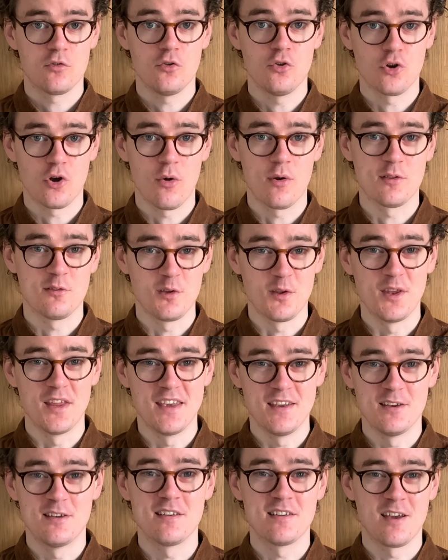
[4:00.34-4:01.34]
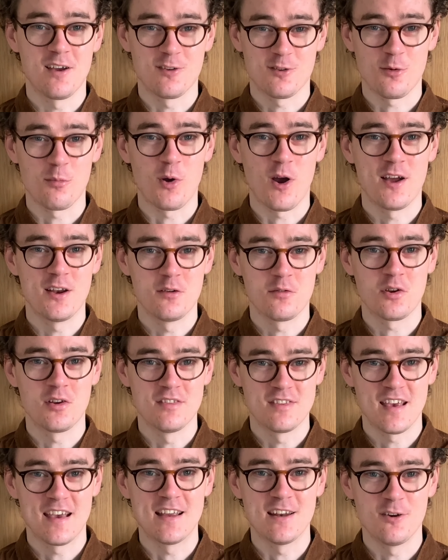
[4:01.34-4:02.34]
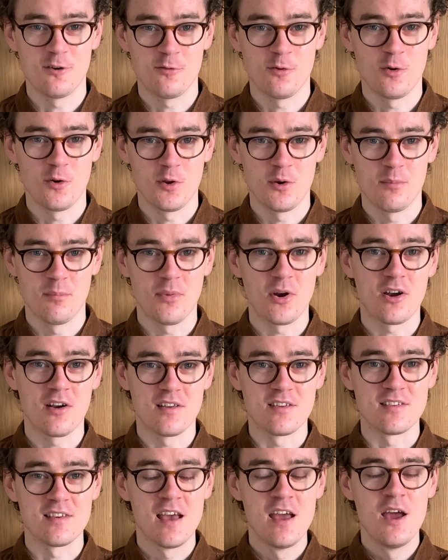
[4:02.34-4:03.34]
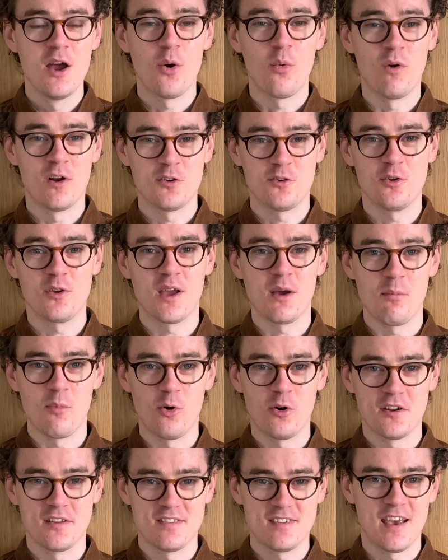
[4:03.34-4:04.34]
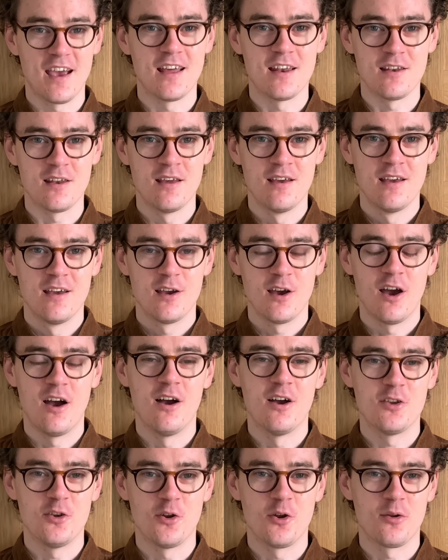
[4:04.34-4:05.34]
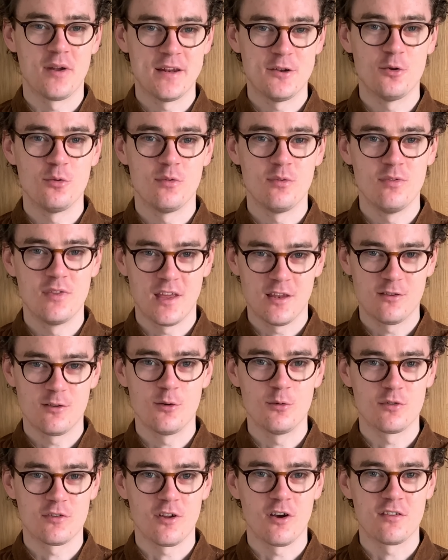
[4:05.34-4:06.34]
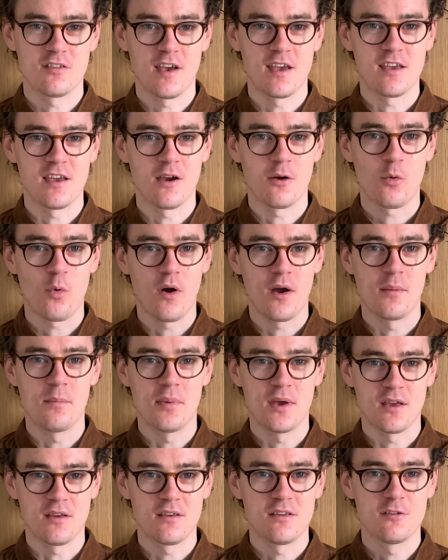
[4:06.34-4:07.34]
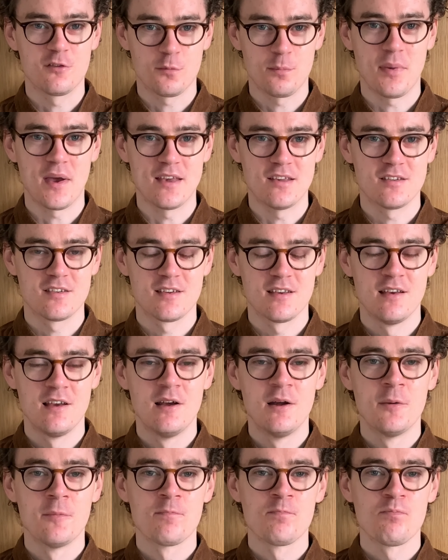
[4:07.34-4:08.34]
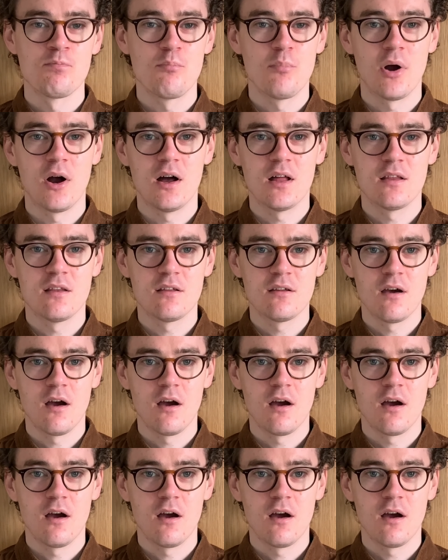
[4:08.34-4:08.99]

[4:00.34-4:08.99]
you're going to need some kind of container for them, because once you get more than 10, they do start taking up quite a big space. But